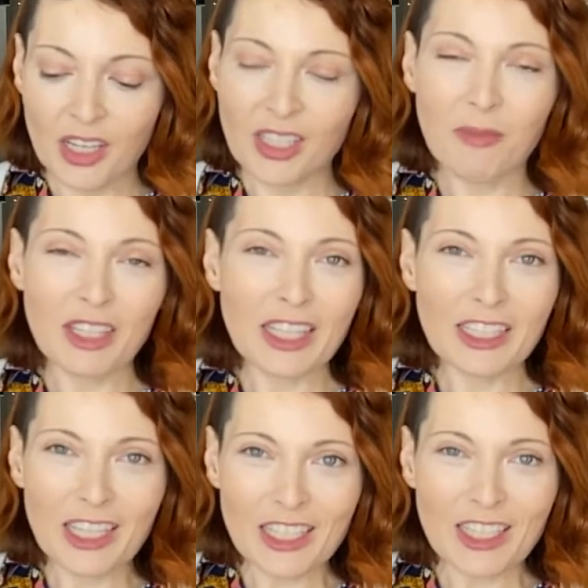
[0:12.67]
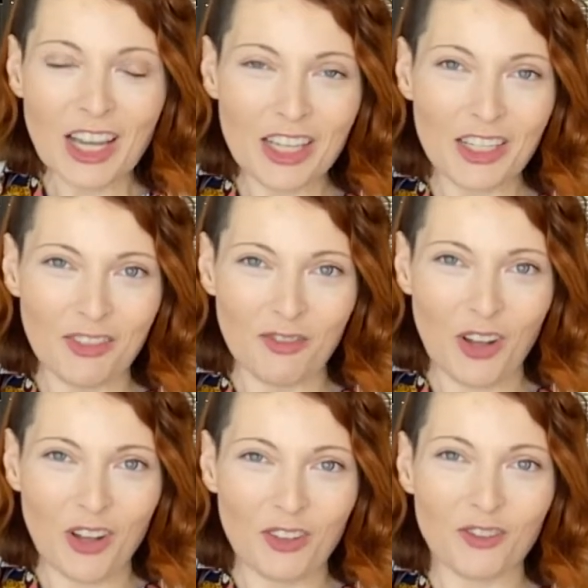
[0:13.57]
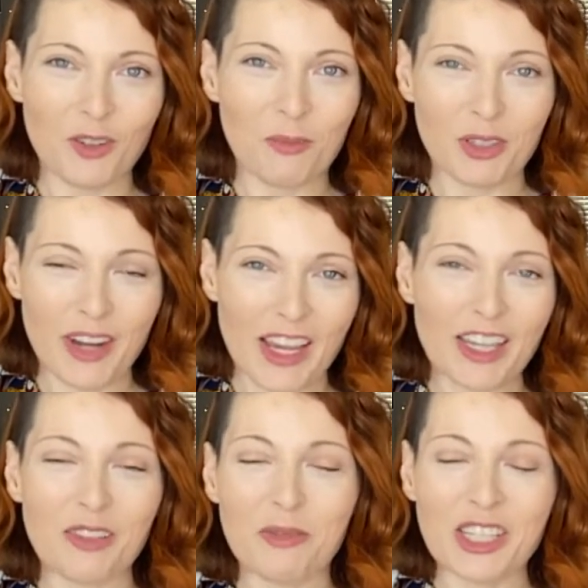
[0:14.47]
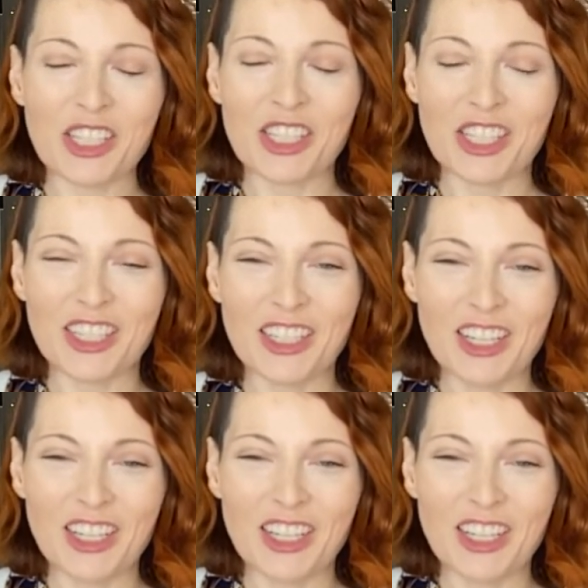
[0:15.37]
something that does not involve meringue, which